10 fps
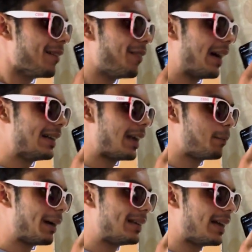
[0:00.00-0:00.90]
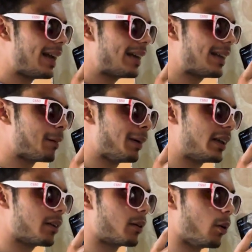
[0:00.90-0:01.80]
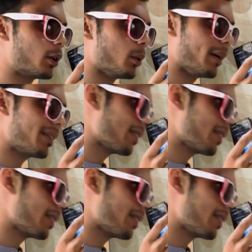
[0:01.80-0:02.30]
only then to tell me to, in